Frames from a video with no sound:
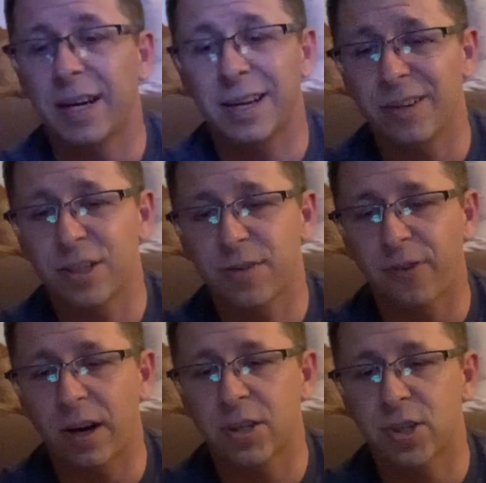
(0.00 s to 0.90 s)
English,
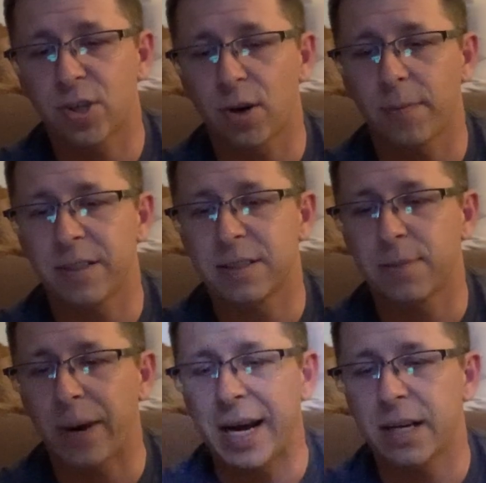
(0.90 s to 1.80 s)
French, German,
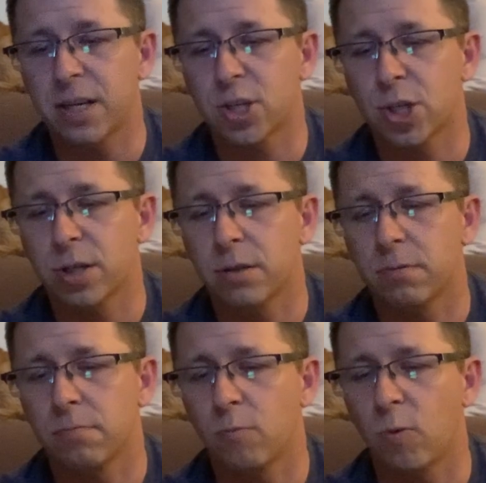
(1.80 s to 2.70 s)
Spanish,
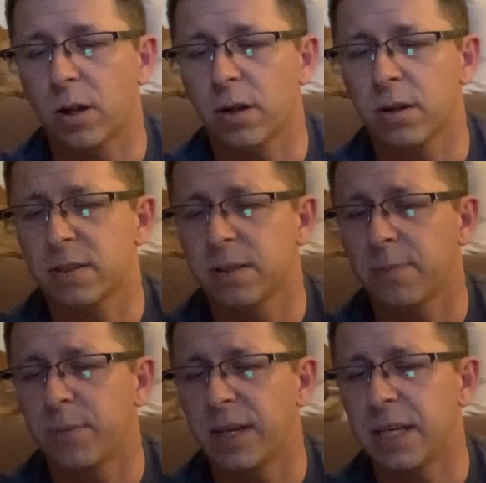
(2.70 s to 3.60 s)
what looks to
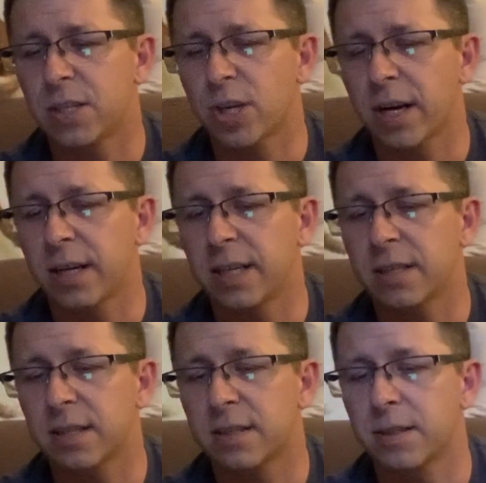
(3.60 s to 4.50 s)
be
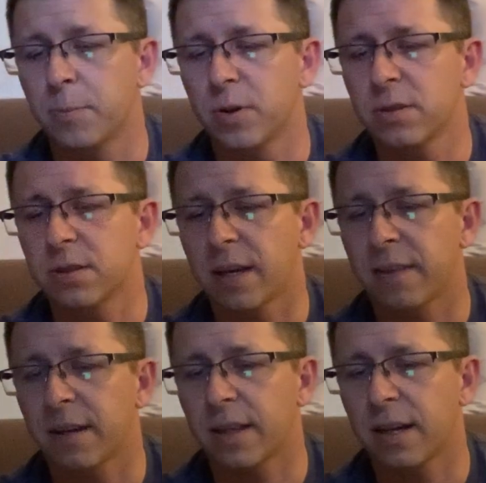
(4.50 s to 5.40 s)
Chinese. It's symbols. I
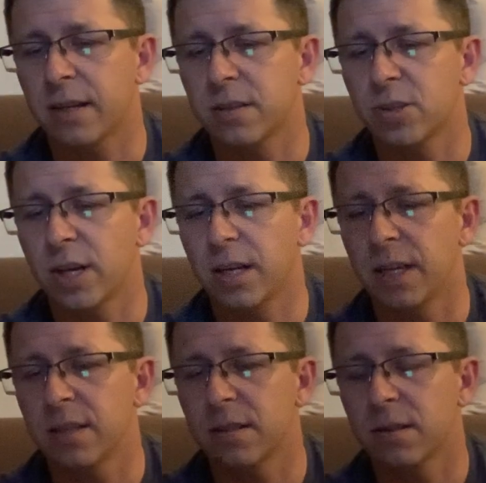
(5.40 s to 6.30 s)
think that is
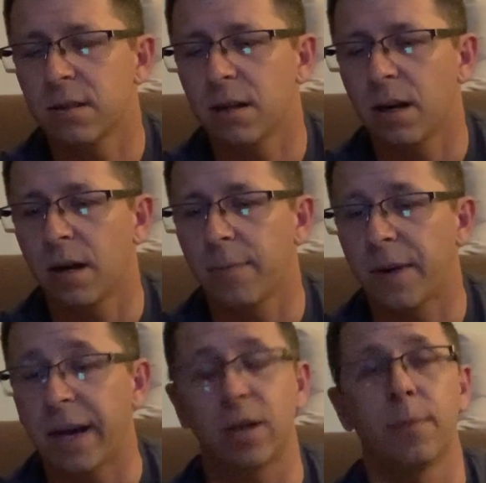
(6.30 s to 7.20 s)
Chinese.
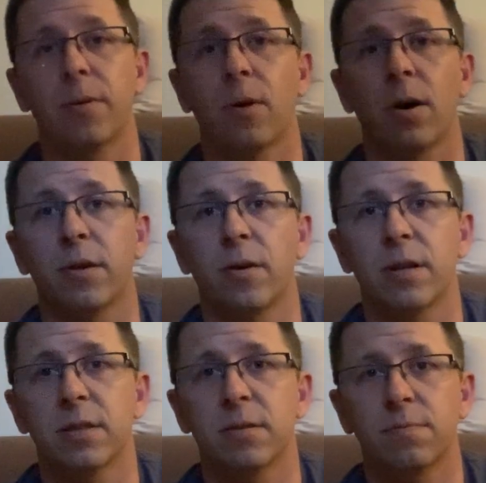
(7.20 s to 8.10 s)
I could be wrong though,
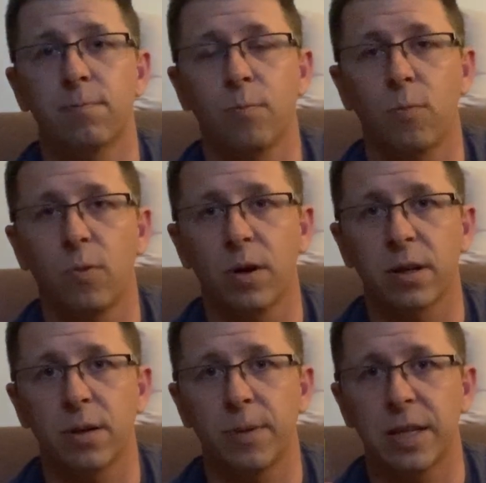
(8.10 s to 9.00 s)
because
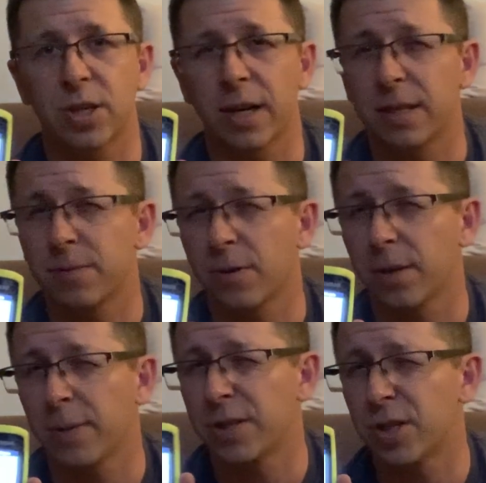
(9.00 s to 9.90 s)
one could be Chinese, one
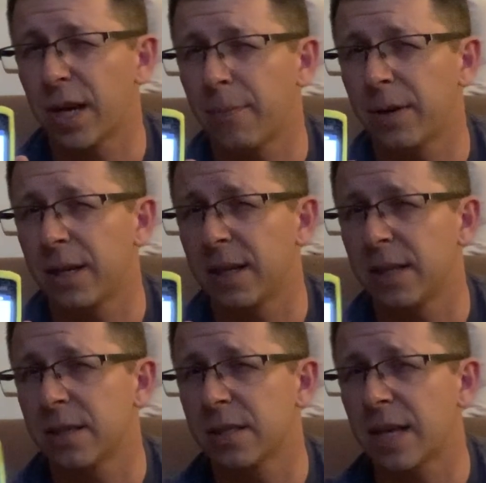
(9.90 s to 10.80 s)
could be
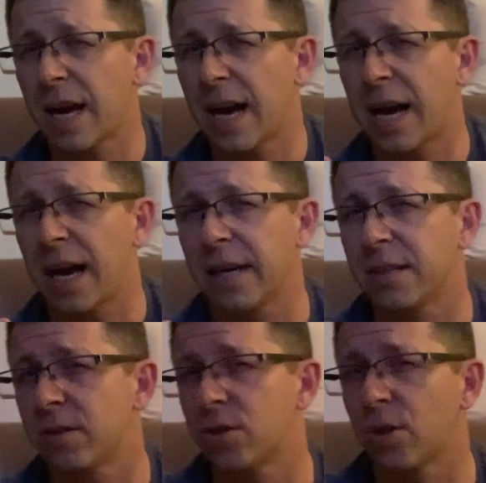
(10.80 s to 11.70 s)
Japanese.
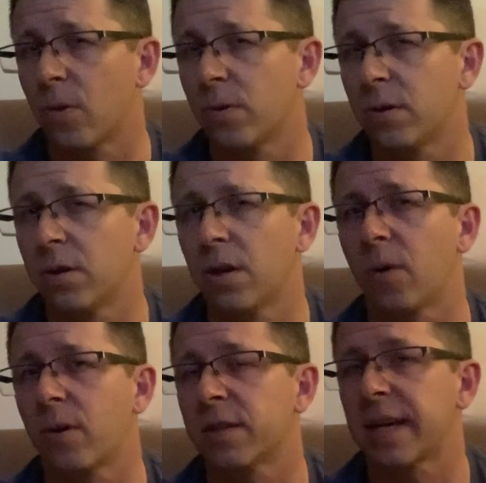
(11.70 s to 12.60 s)
I don't
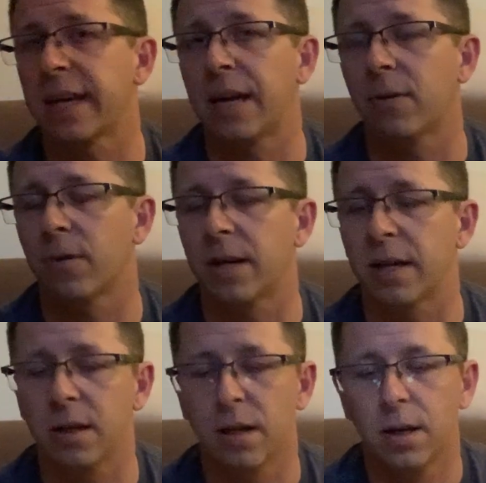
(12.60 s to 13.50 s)
know because I can't read it.